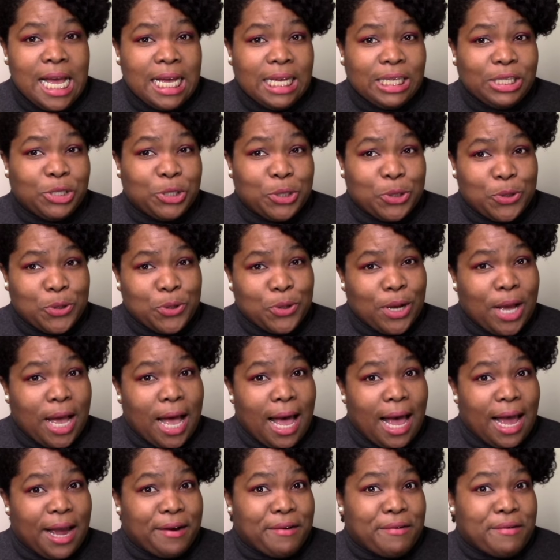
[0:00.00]
So
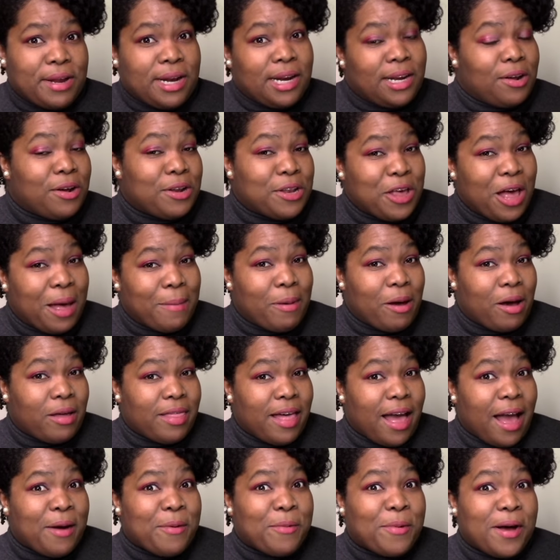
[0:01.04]
I really don't know about
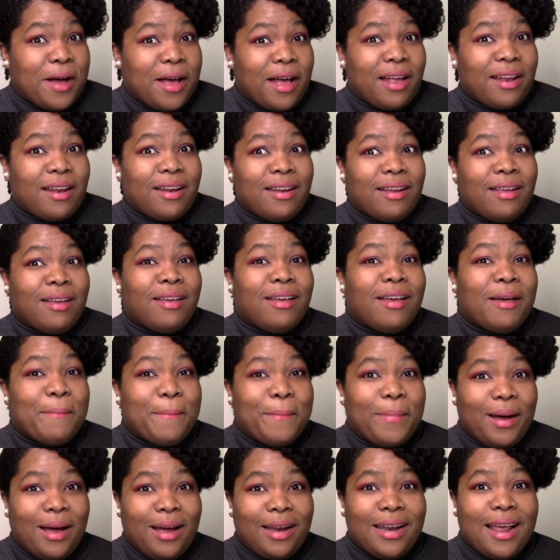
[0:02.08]
that
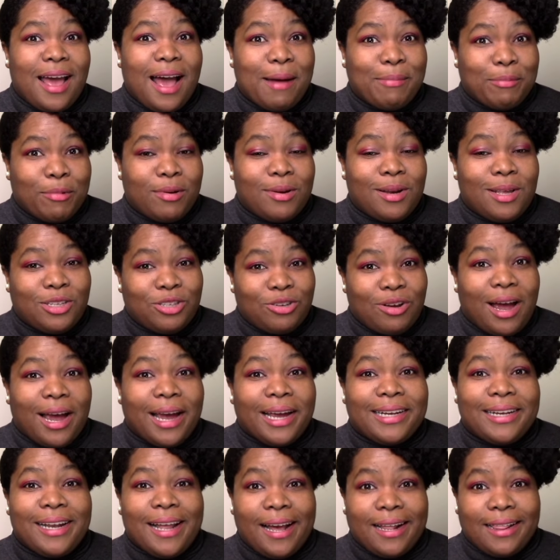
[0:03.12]
one, but I'm gonna try
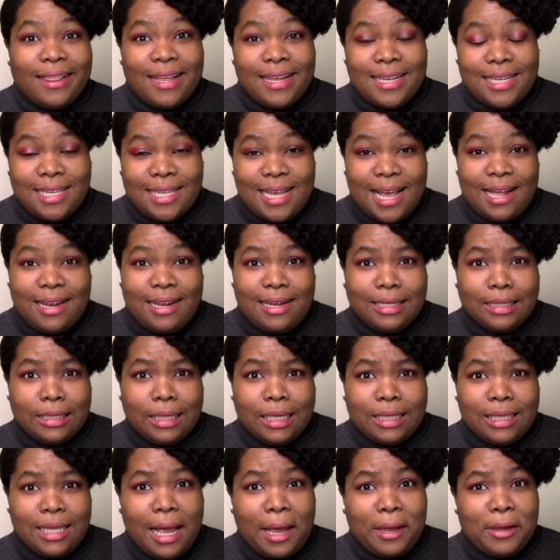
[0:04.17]
it like they said and
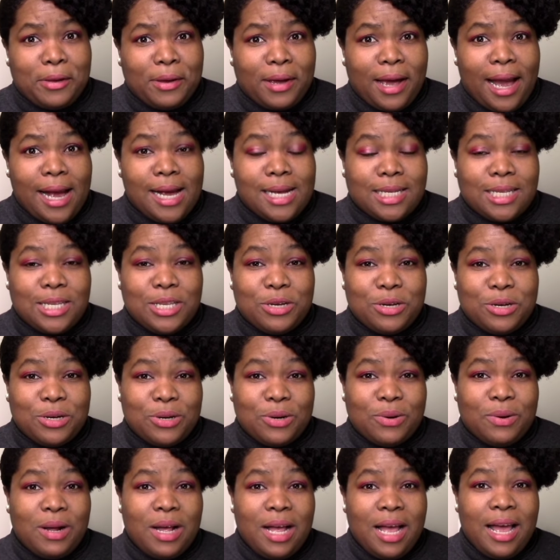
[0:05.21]
just let you guys
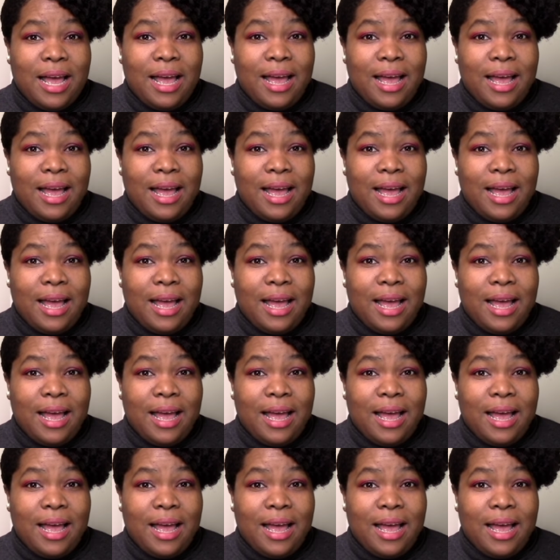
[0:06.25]
know,